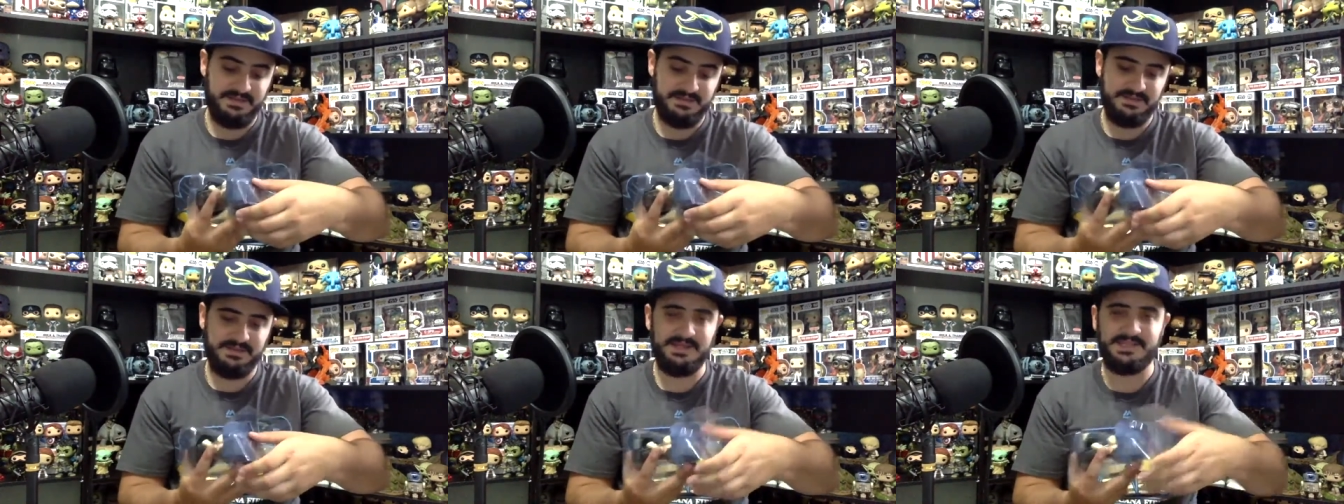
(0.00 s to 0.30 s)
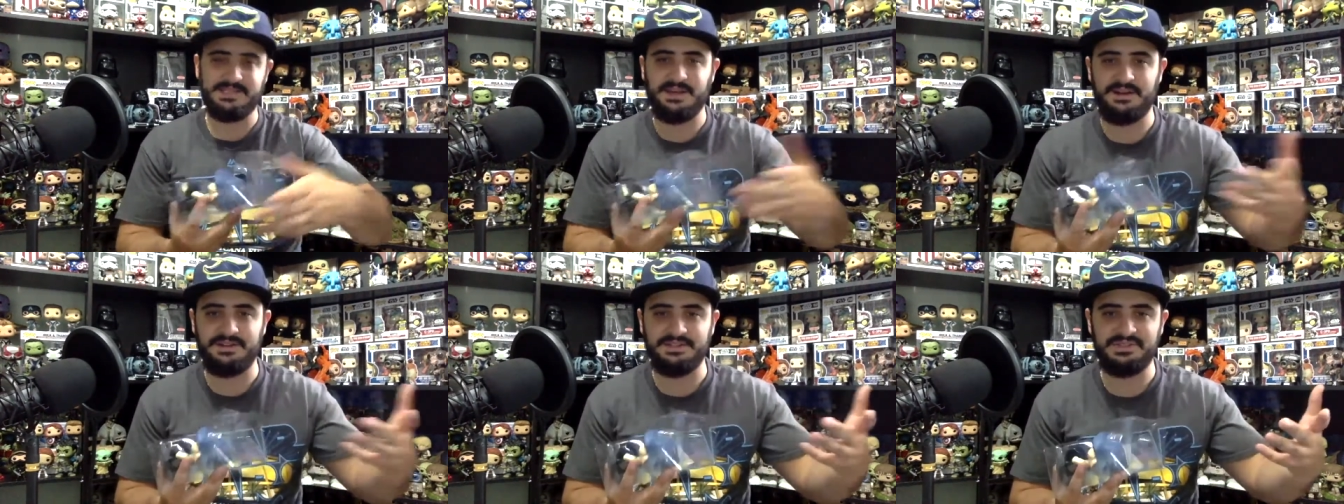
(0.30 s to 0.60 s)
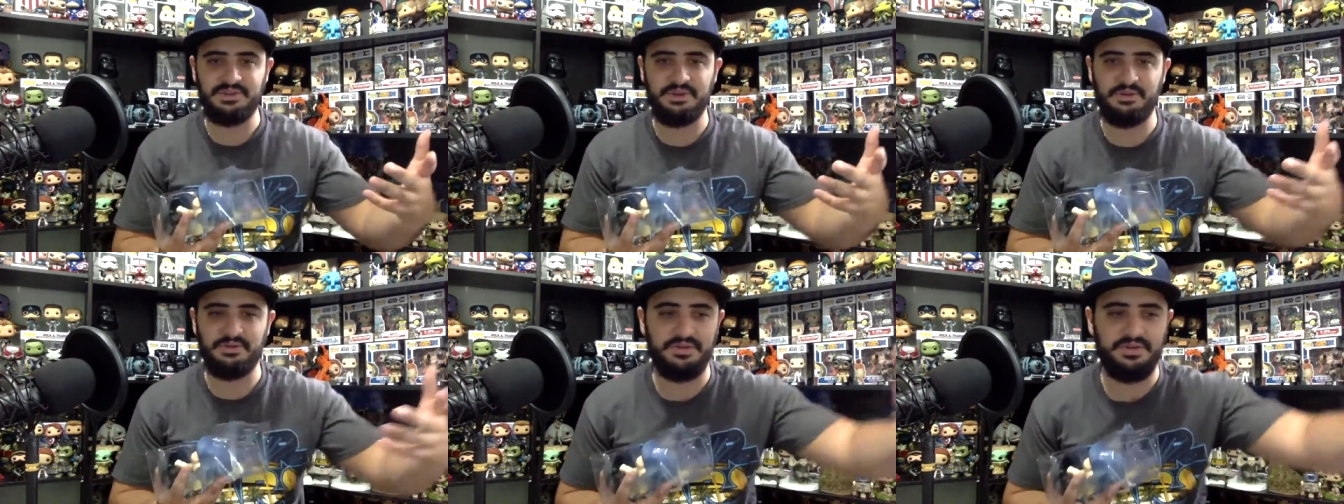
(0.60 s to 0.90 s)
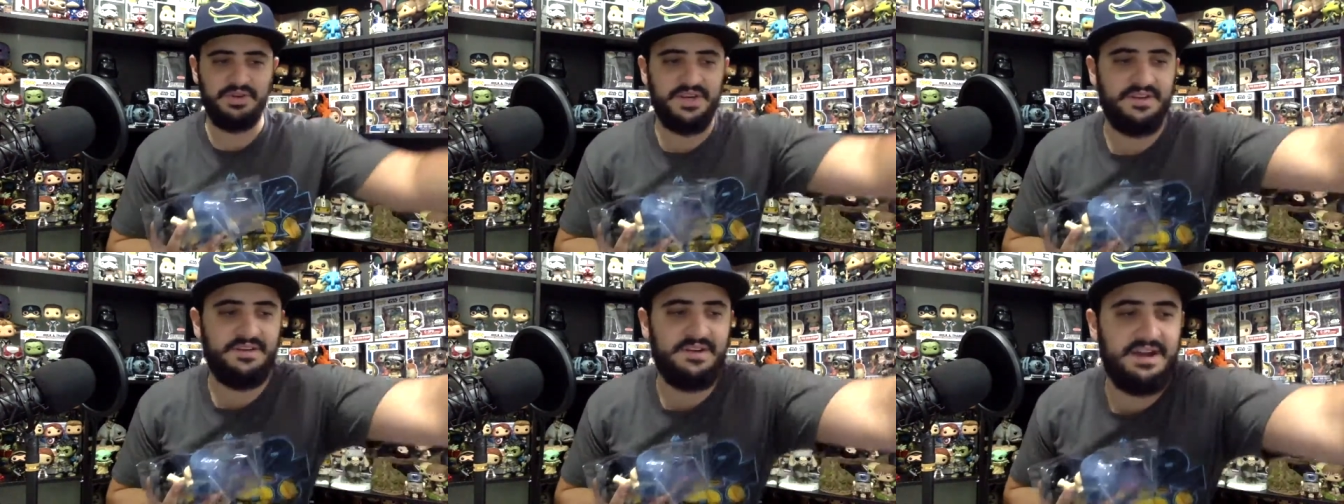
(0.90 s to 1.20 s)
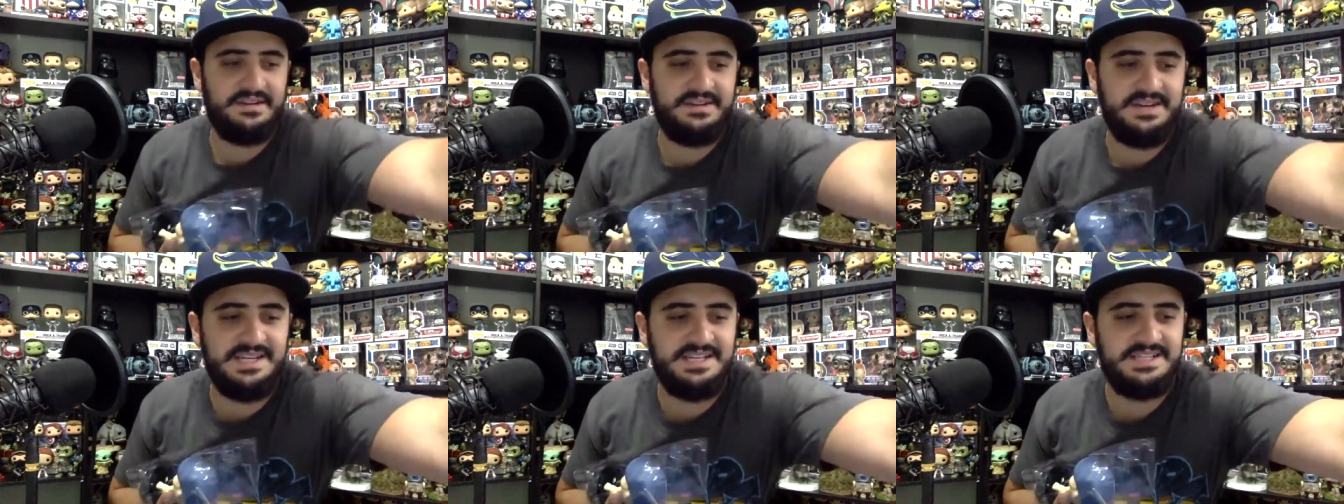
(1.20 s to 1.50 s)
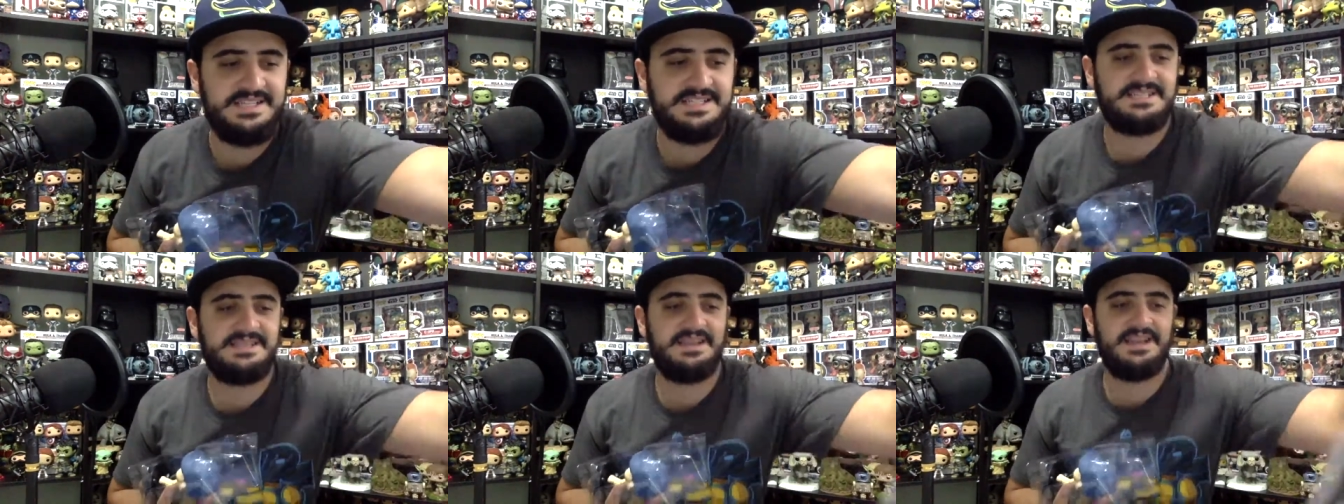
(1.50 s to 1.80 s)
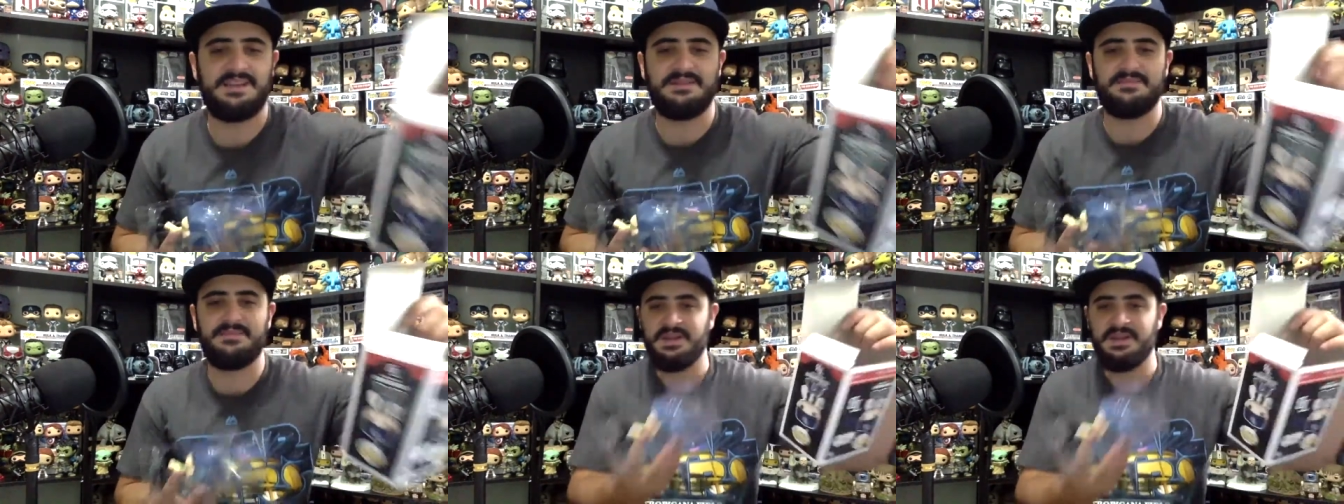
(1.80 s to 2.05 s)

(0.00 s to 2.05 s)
it's Han Solo. You know, how can you dislike him?